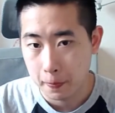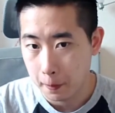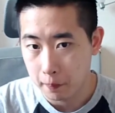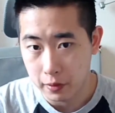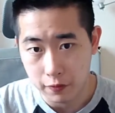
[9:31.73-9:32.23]

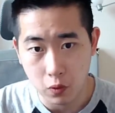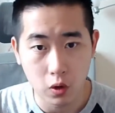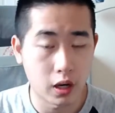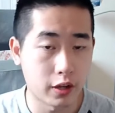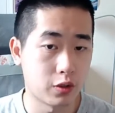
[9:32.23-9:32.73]

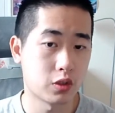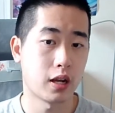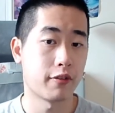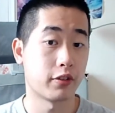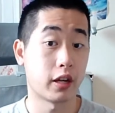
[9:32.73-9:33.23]
Before, I used to
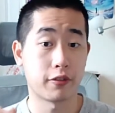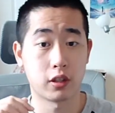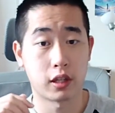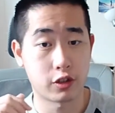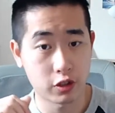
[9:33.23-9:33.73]
have a knife
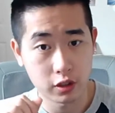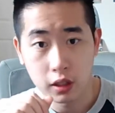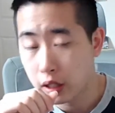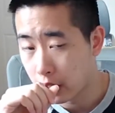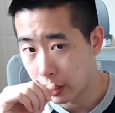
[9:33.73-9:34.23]
collection,
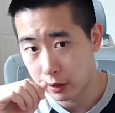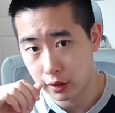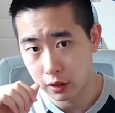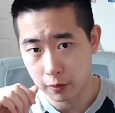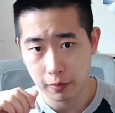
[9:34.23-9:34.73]
and
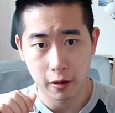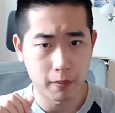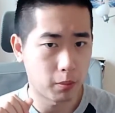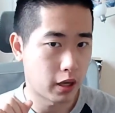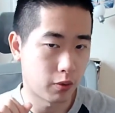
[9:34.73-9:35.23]
I
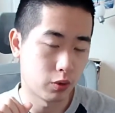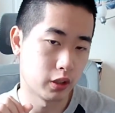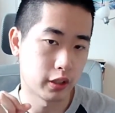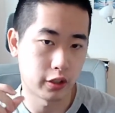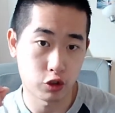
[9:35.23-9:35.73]
remember I
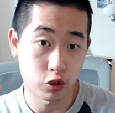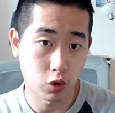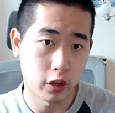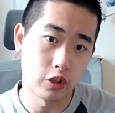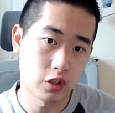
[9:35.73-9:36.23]
really
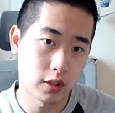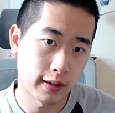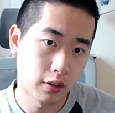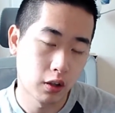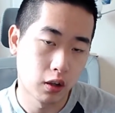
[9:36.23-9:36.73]
enjoyed just
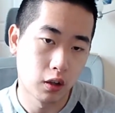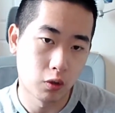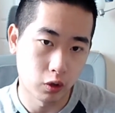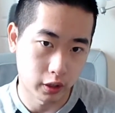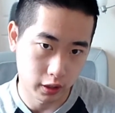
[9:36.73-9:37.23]

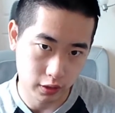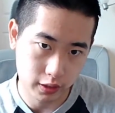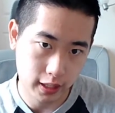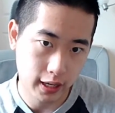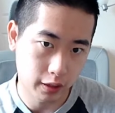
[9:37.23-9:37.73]
really
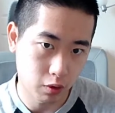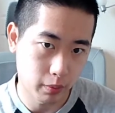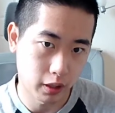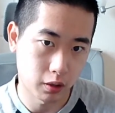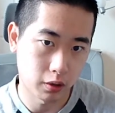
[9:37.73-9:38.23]
understanding what
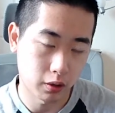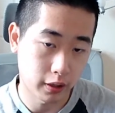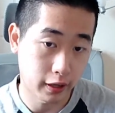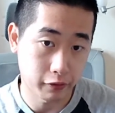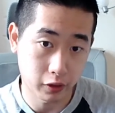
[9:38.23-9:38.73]
made a
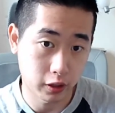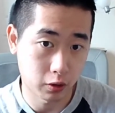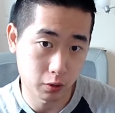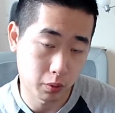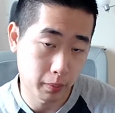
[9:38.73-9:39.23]
knife good
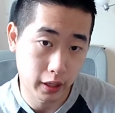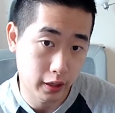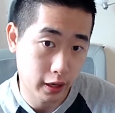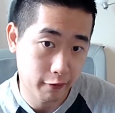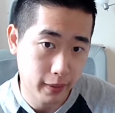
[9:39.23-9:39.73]
or what made a
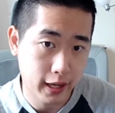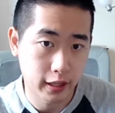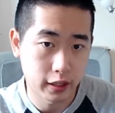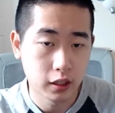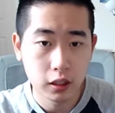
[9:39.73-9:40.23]
knife bad,
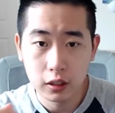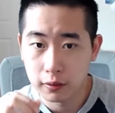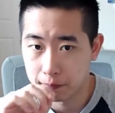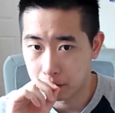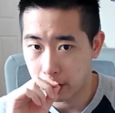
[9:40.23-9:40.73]
and
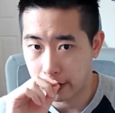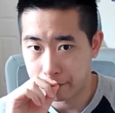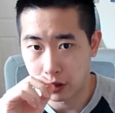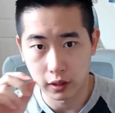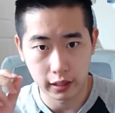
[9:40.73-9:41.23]
I
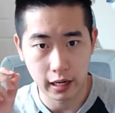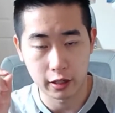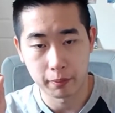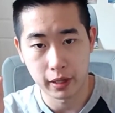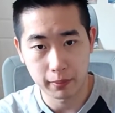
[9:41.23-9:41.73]
felt like I
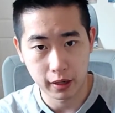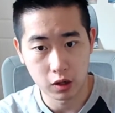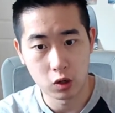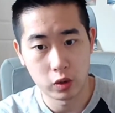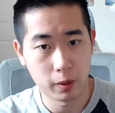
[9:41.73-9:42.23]
could make my
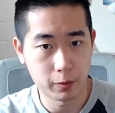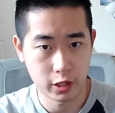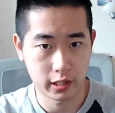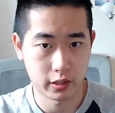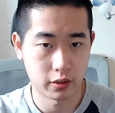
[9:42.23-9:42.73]
own
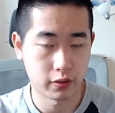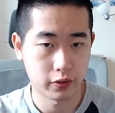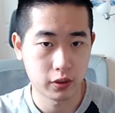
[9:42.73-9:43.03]
objective